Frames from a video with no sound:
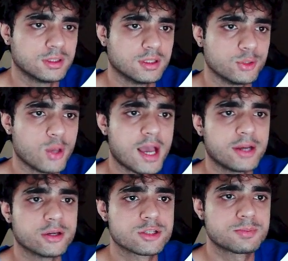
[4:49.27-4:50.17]
You add
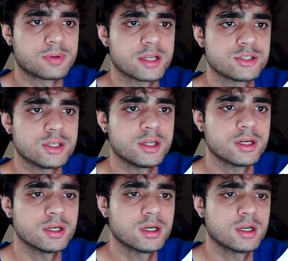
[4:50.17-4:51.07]
your spreadsheet
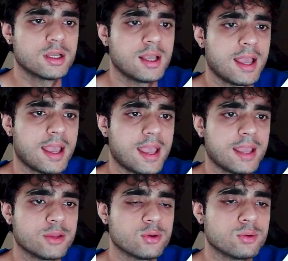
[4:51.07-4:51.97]
here,
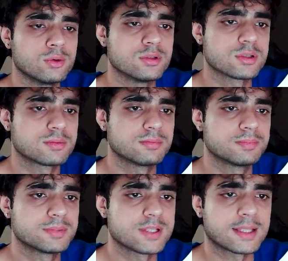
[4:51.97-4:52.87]
and you just
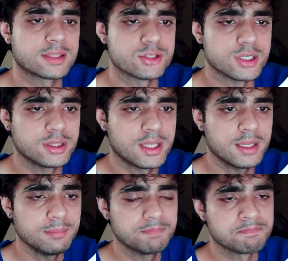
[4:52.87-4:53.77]
select the sheet
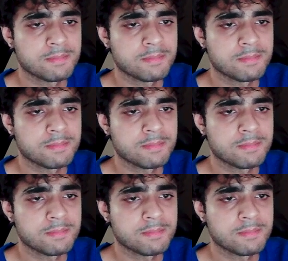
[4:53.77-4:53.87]
name.